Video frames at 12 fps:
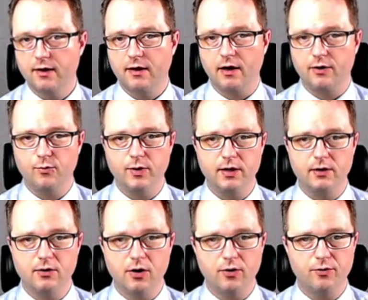We
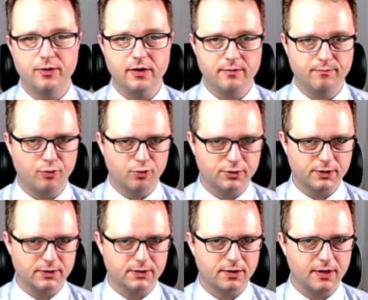know the
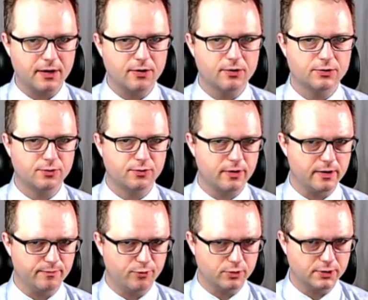important thinkers or the
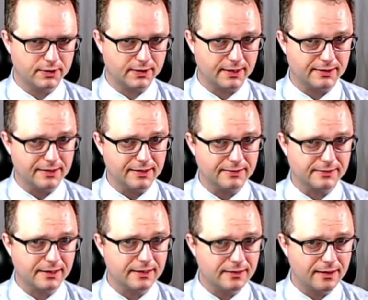important ideas
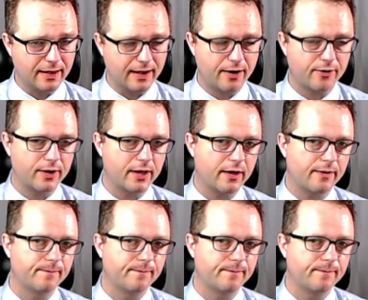in the area.